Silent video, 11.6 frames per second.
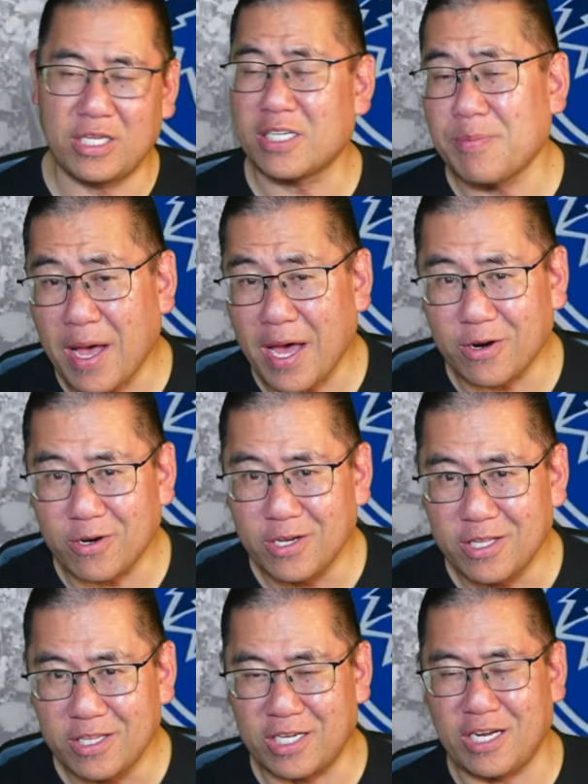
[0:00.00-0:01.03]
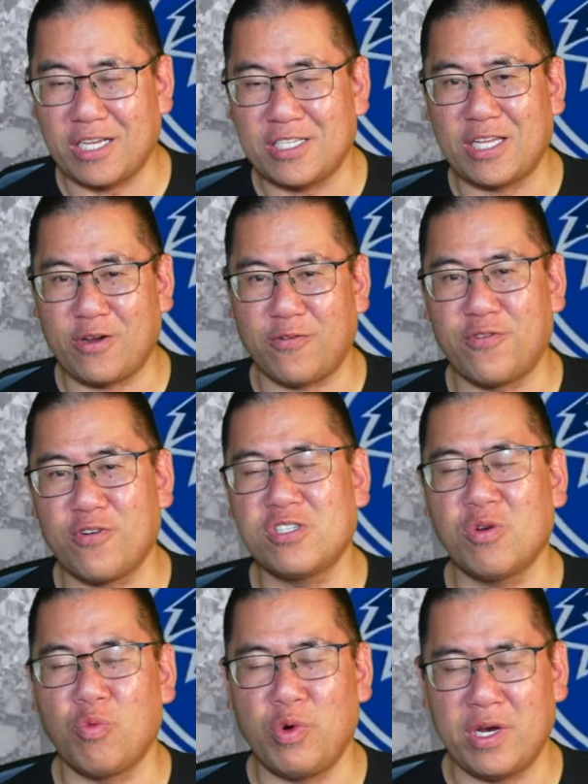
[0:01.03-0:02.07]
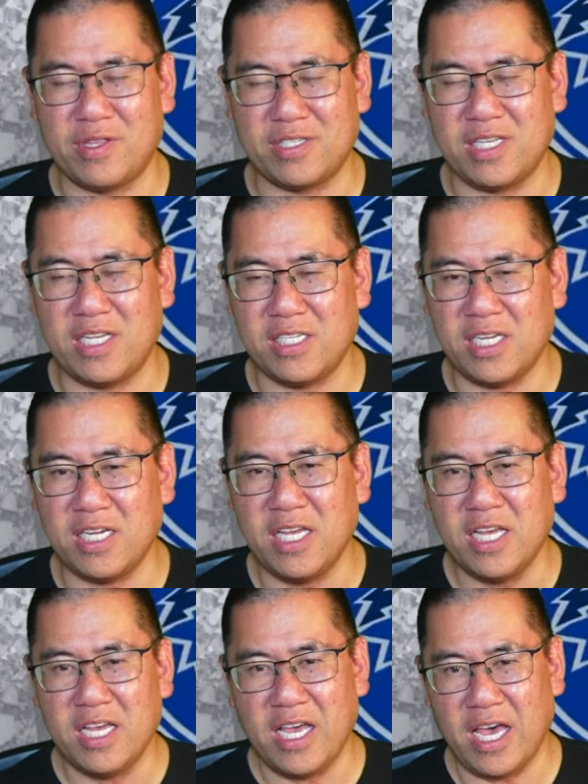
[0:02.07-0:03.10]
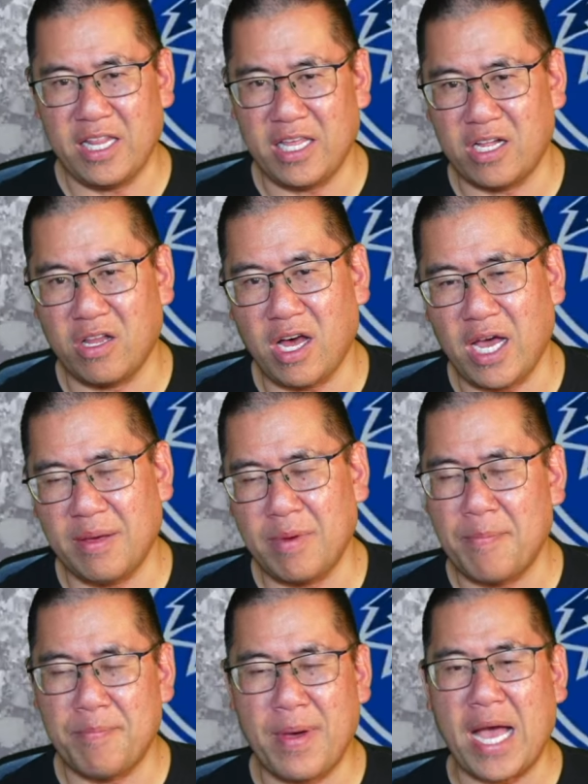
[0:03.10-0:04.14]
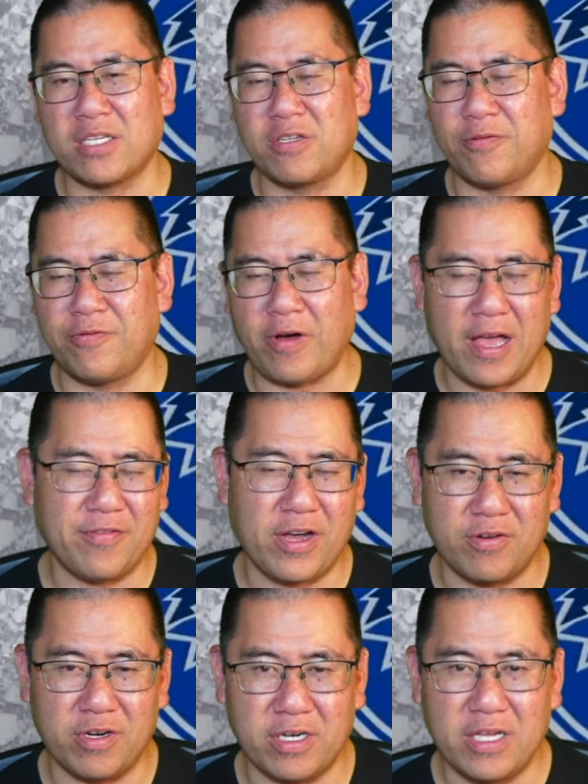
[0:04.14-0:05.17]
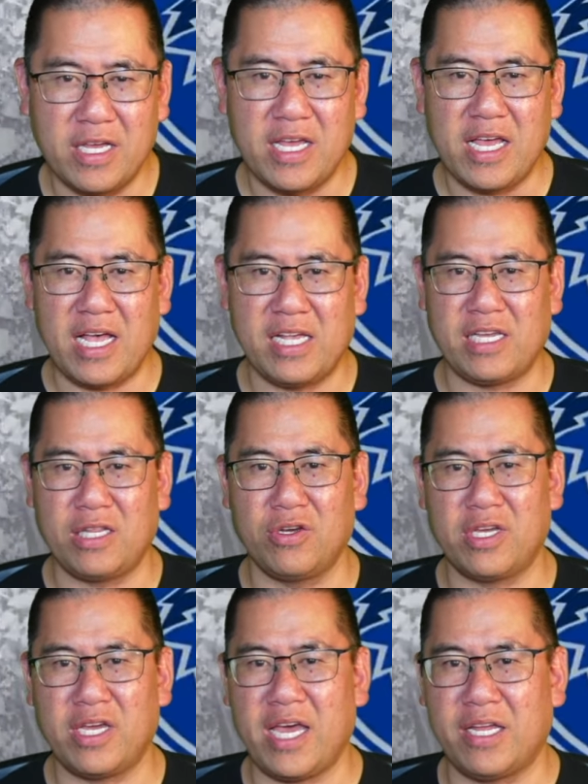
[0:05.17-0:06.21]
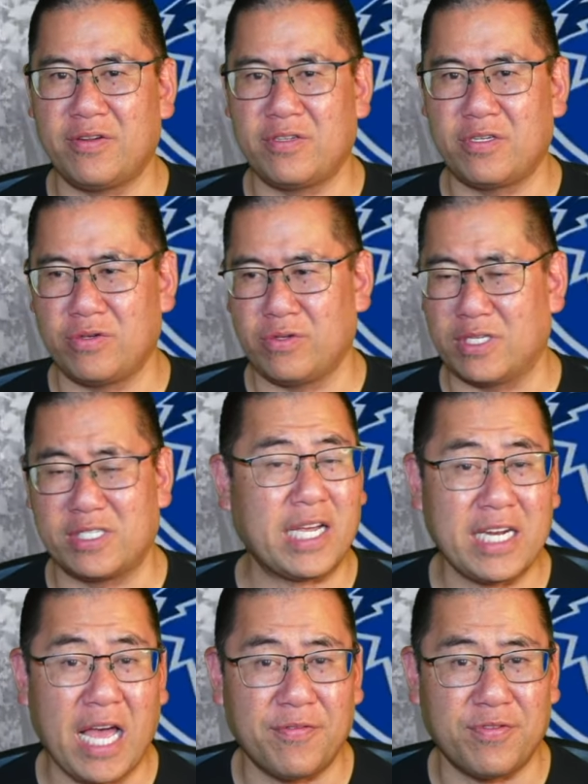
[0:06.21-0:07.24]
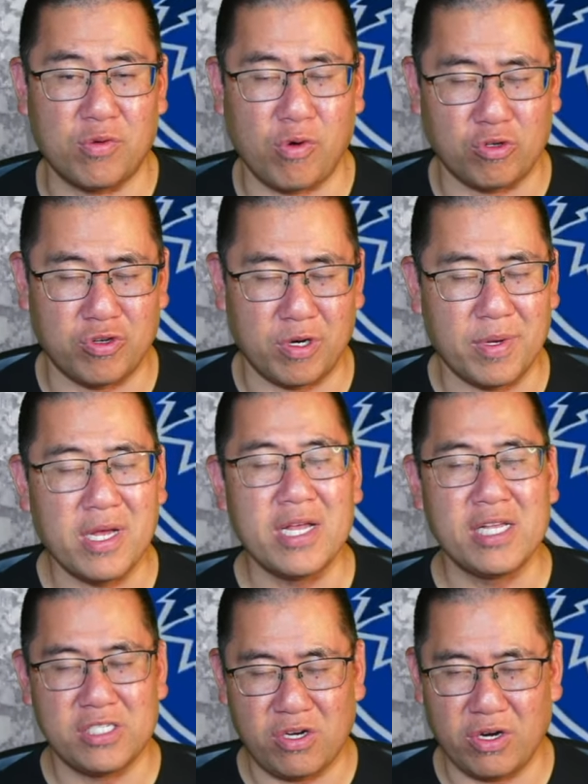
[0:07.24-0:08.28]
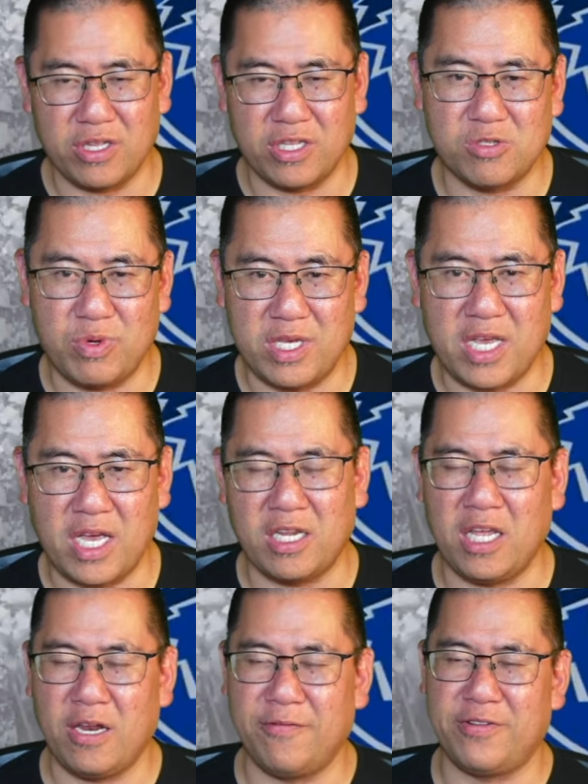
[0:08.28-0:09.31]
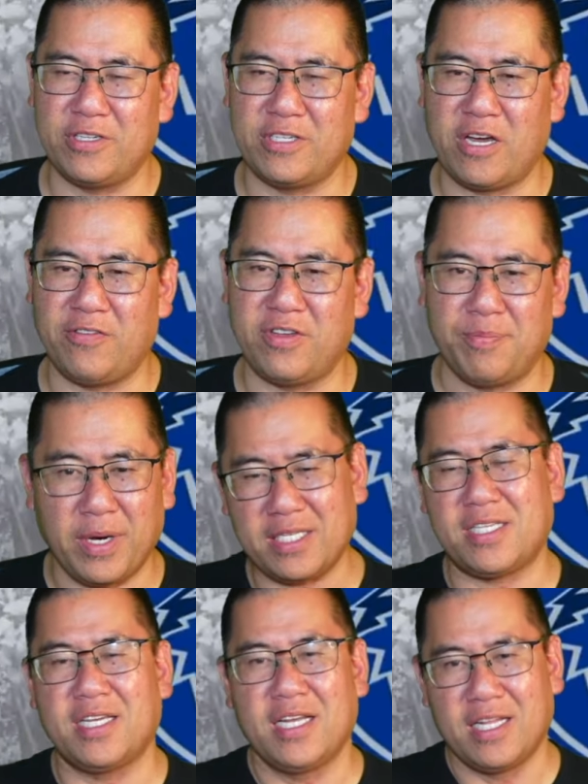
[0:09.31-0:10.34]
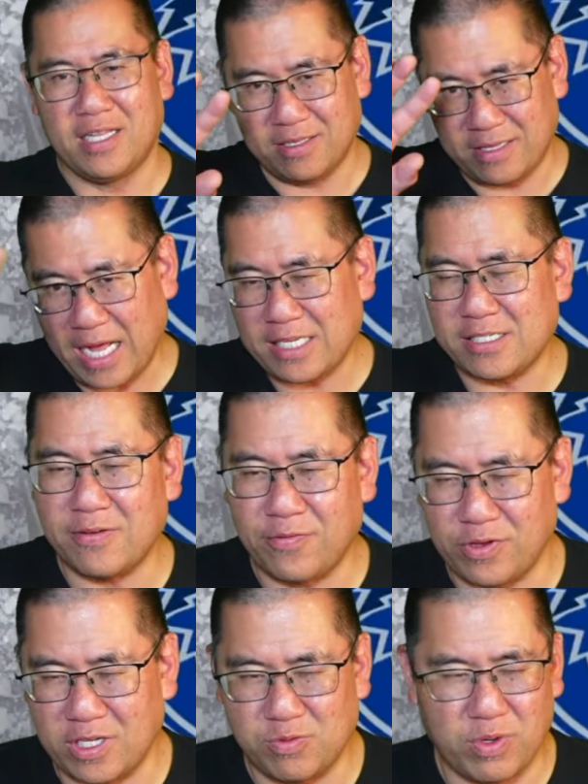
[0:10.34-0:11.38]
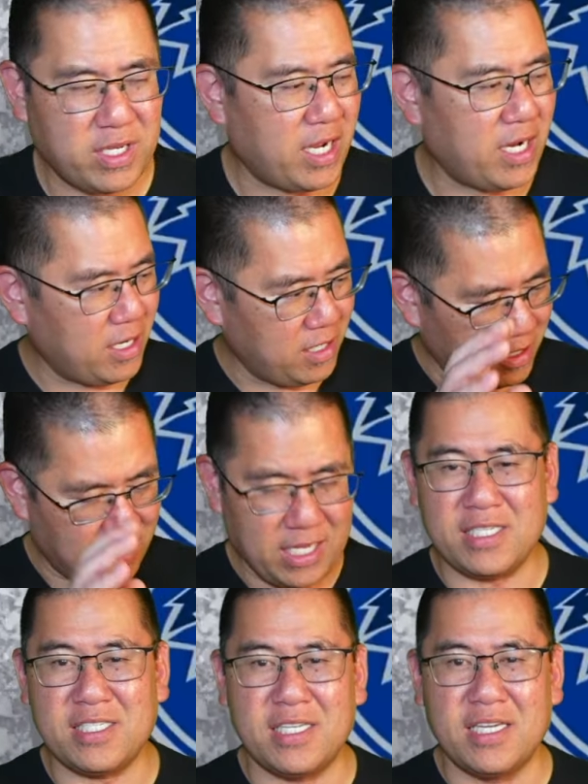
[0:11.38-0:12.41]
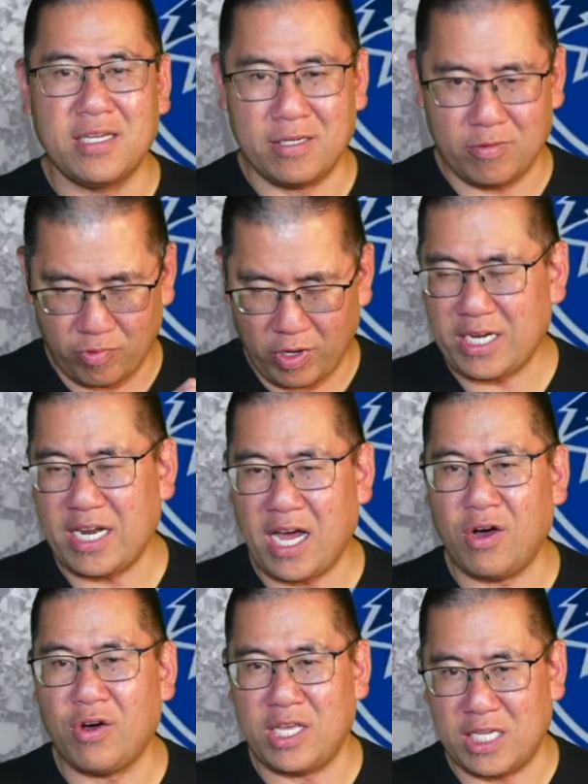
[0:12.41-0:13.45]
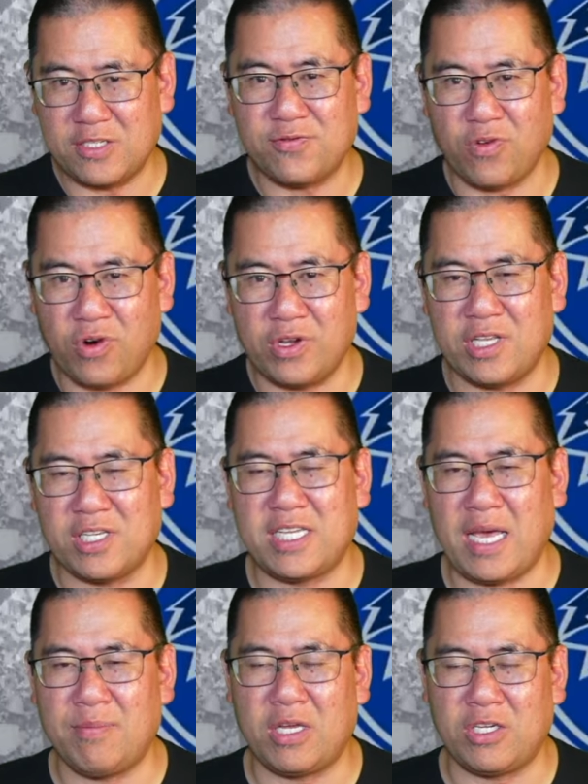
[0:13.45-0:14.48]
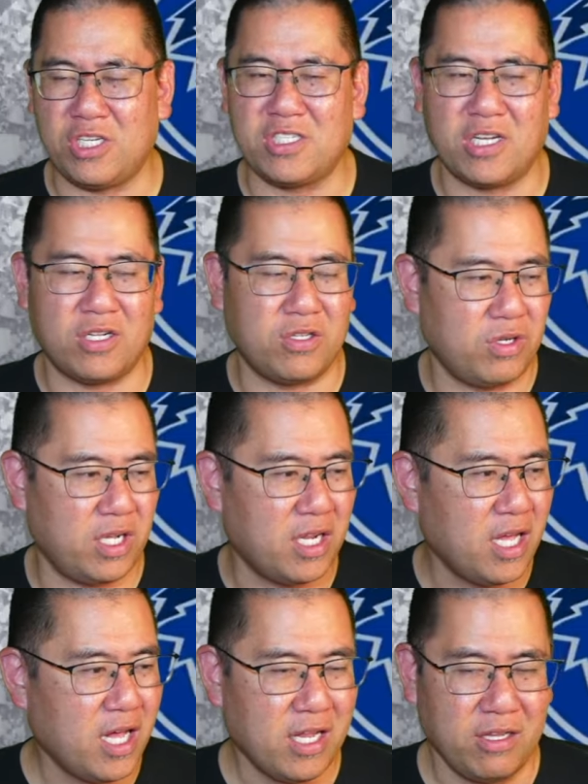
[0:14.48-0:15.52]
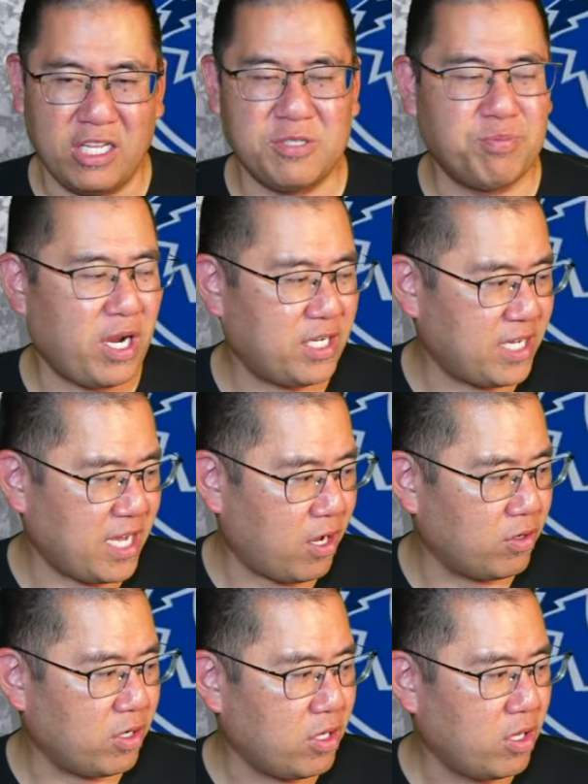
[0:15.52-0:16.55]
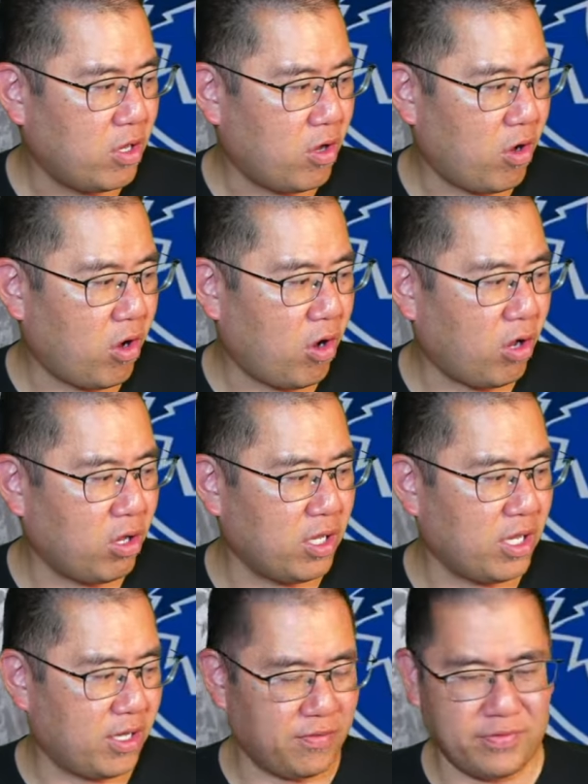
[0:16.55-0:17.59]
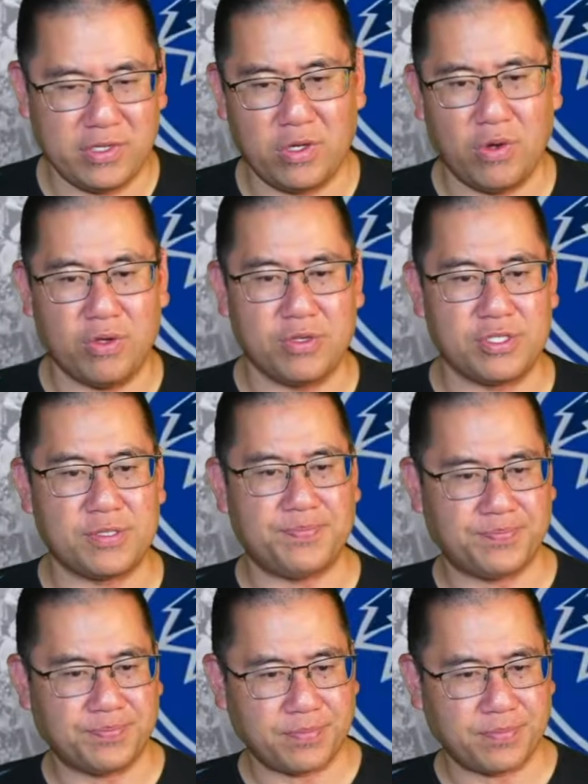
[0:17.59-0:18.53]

Doesn't matter. The Canucks get their first win of the season and they climb back to five hundred as they look ahead to the second half of the road trip starting this weekend in Philadelphia. But that's for this weekend. This right now is for this game that just concluded. Let's break down all of the goals.